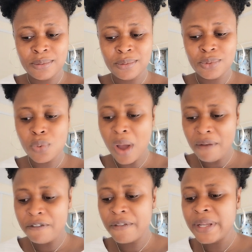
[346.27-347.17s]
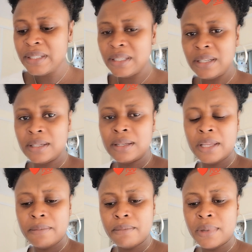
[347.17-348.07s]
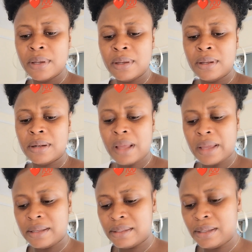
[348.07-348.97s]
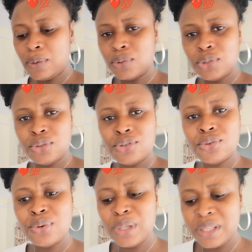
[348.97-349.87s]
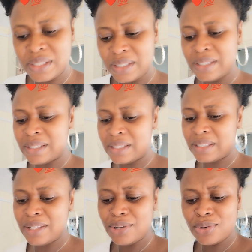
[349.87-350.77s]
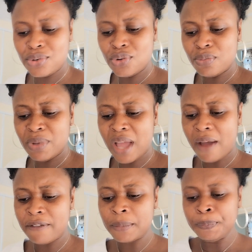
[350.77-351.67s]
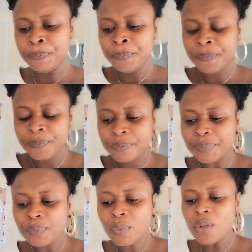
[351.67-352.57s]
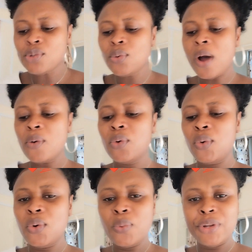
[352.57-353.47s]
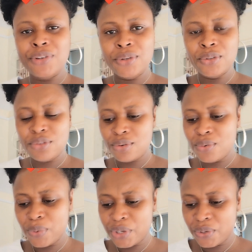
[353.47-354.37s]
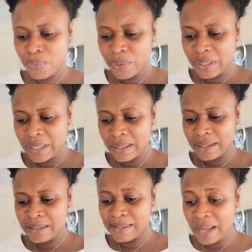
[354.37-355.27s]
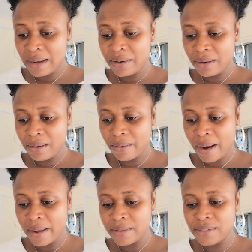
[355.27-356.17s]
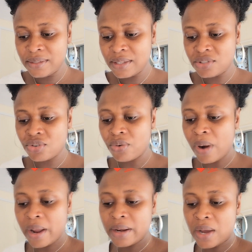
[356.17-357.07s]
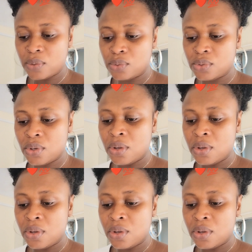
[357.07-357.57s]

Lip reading: So have faith in him that he's still on the throne. He is interceding on your behalf. So I will go with you with the silent cry. Jesus cried out,